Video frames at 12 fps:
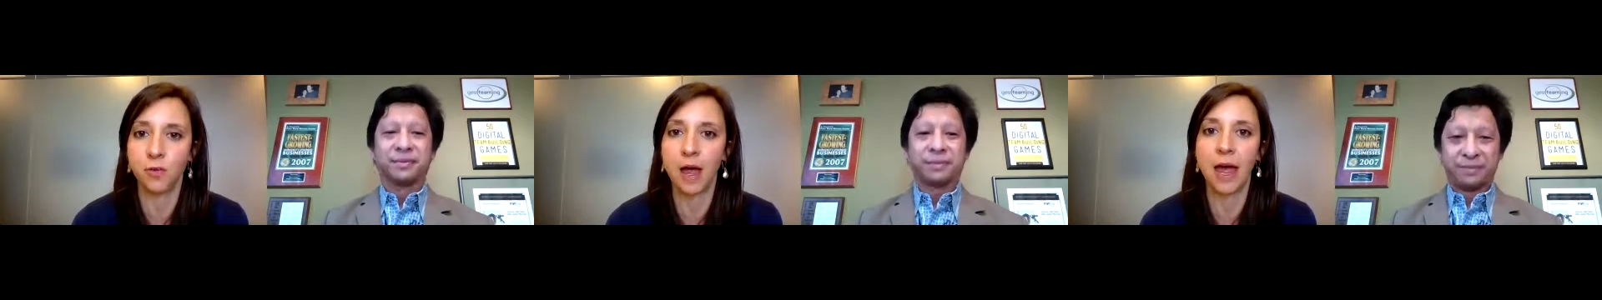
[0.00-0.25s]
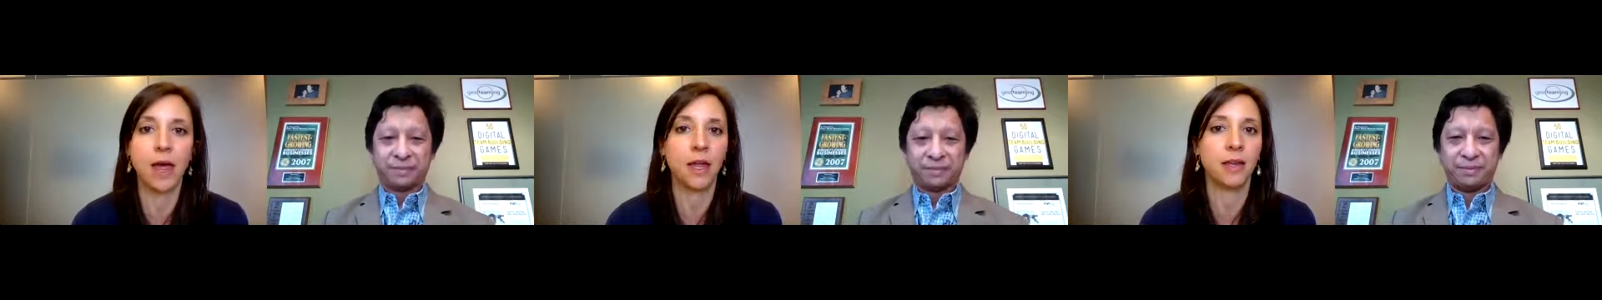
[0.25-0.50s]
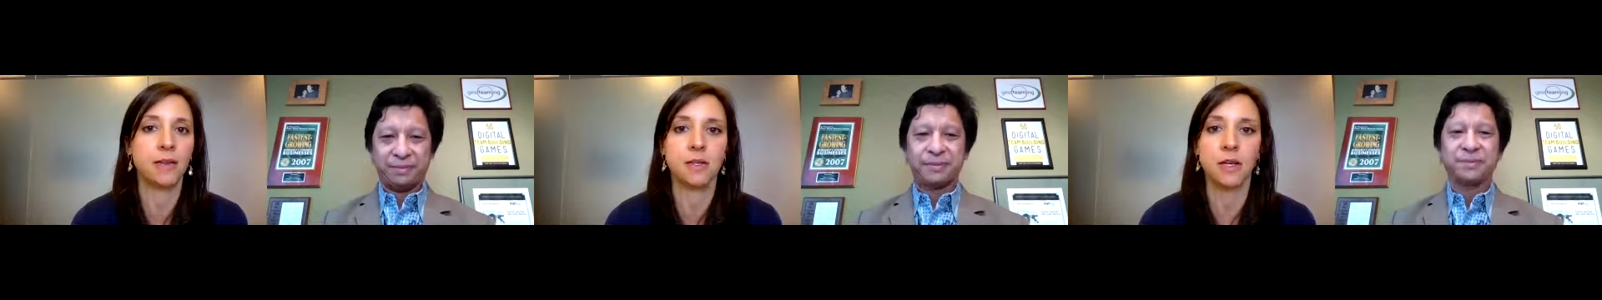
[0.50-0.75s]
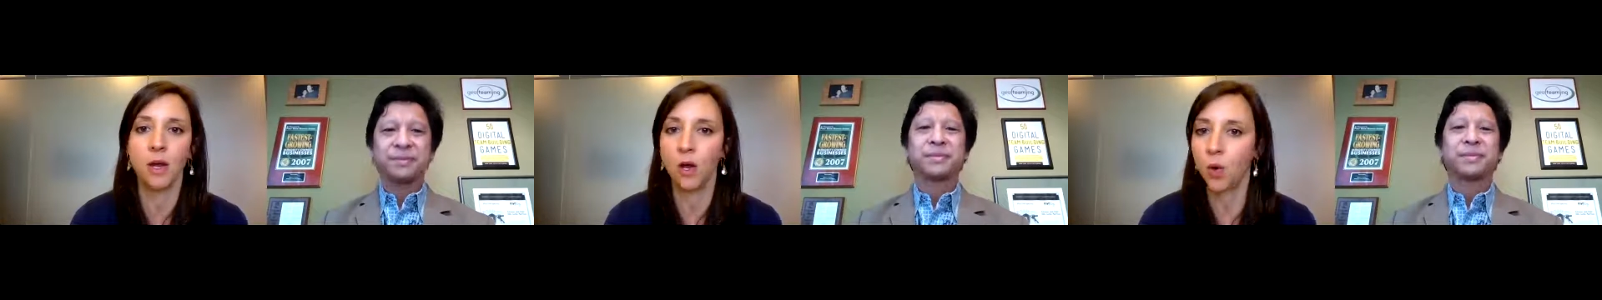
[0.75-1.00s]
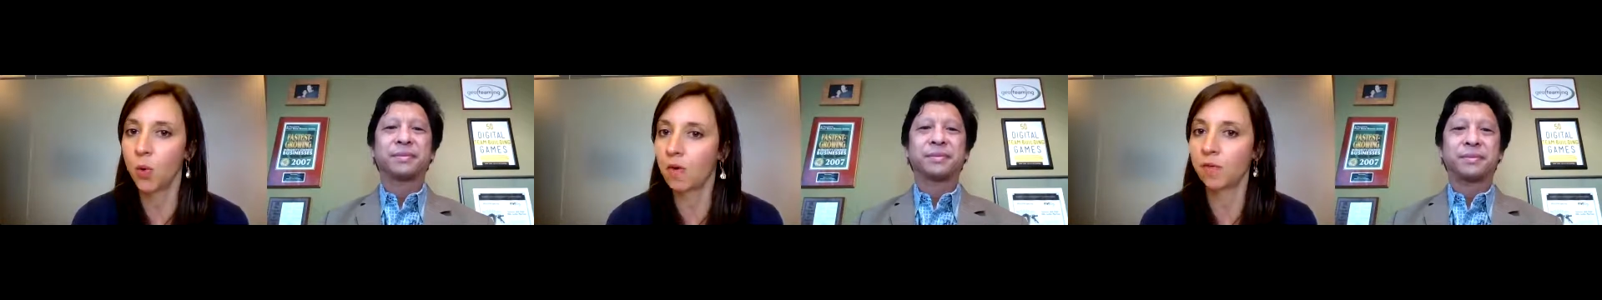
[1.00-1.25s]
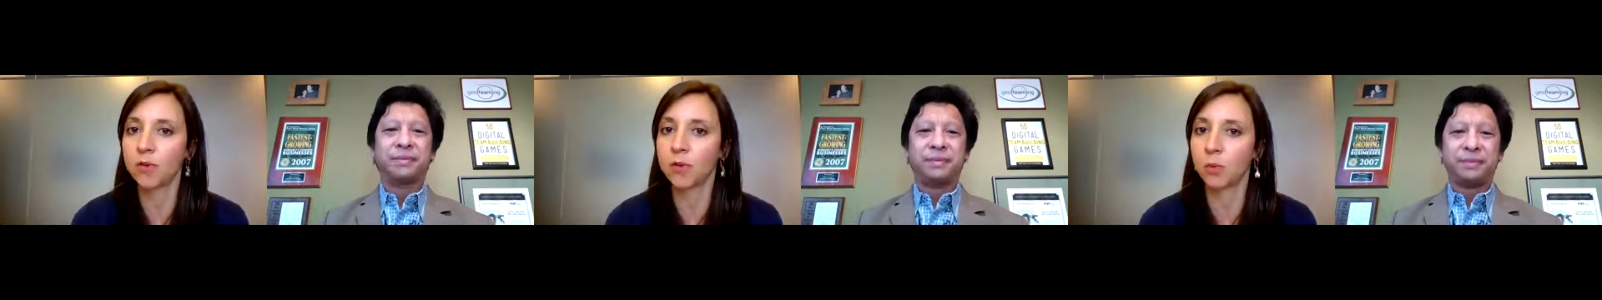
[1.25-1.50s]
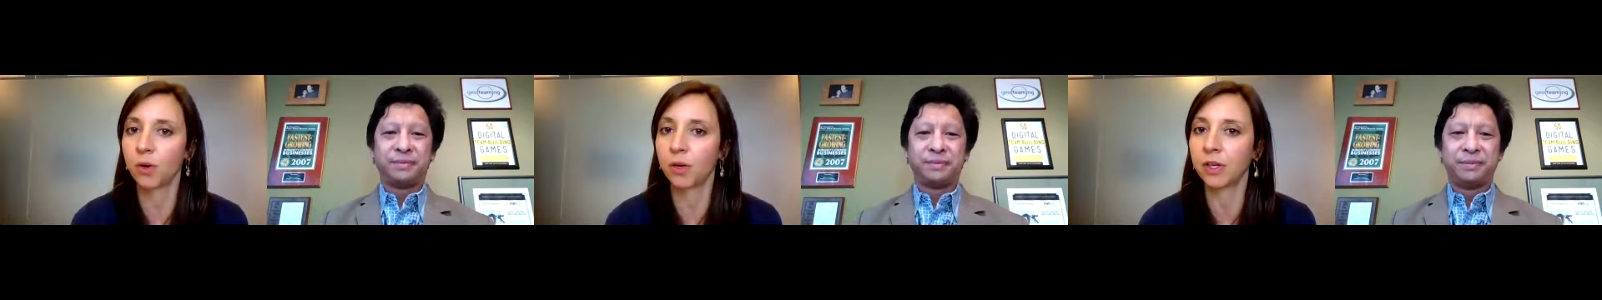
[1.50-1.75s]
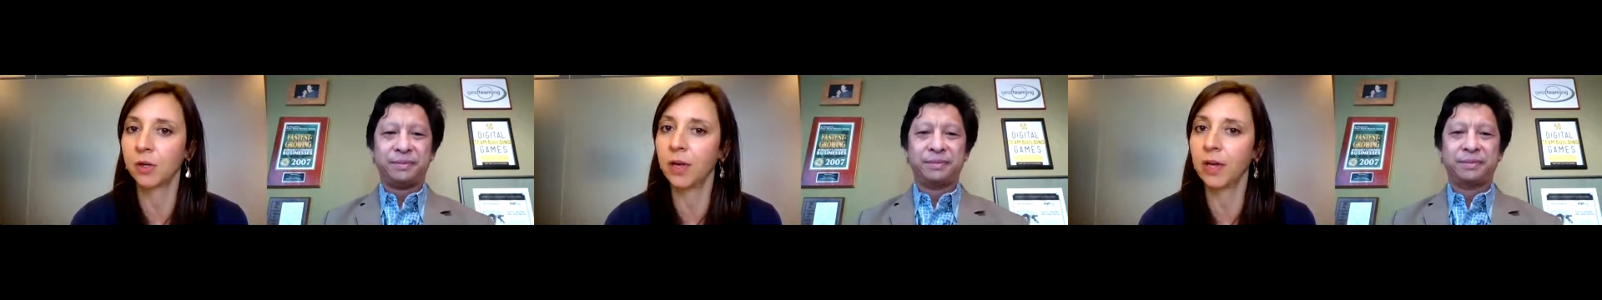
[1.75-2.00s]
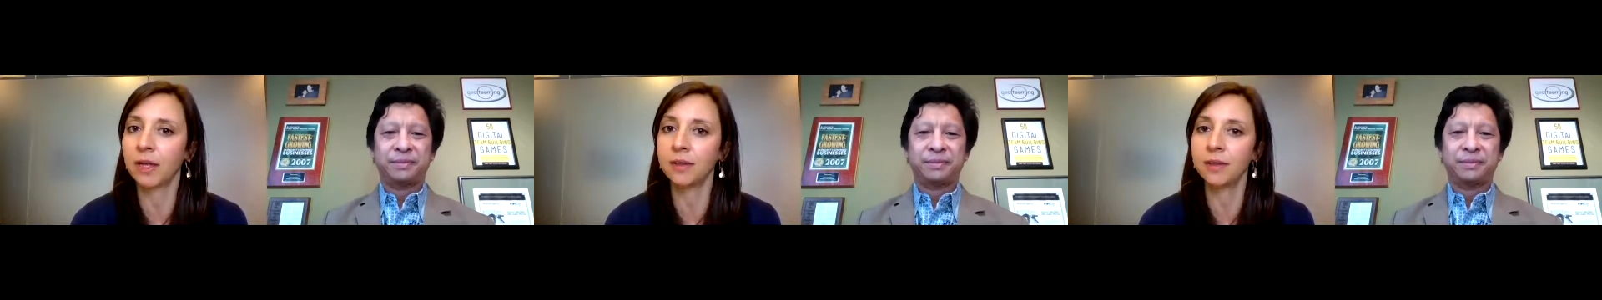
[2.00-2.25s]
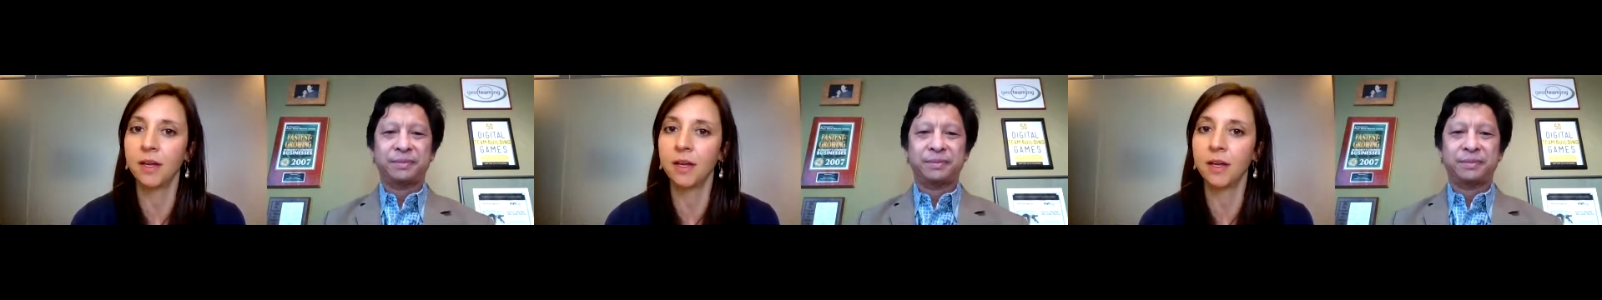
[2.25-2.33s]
Speaker 1: and whoever you're working with